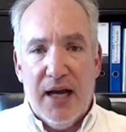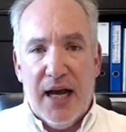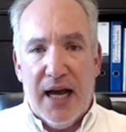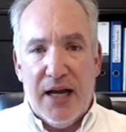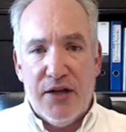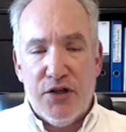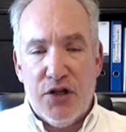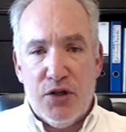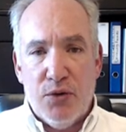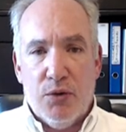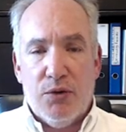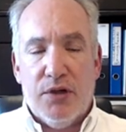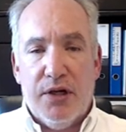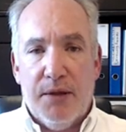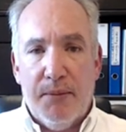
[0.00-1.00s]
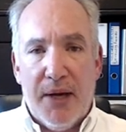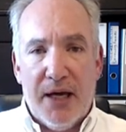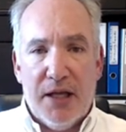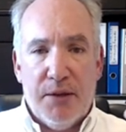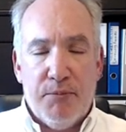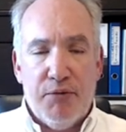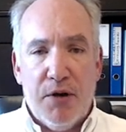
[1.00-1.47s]
and shorten and
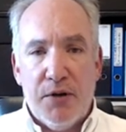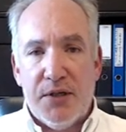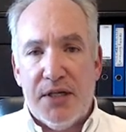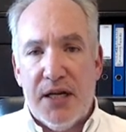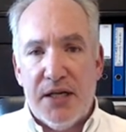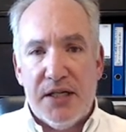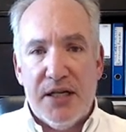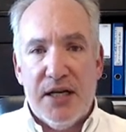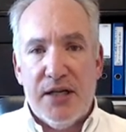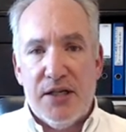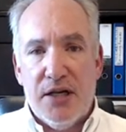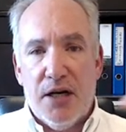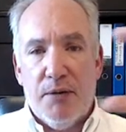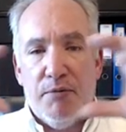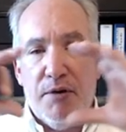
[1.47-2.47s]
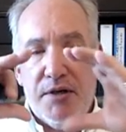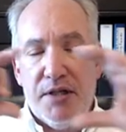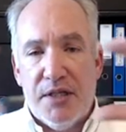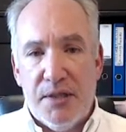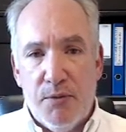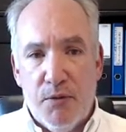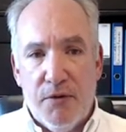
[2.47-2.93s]
make the process, internal
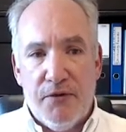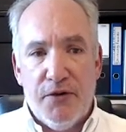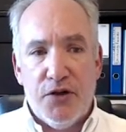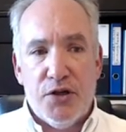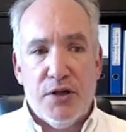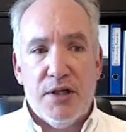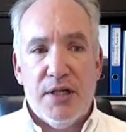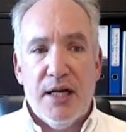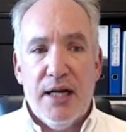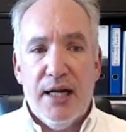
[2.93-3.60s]
process, more efficient.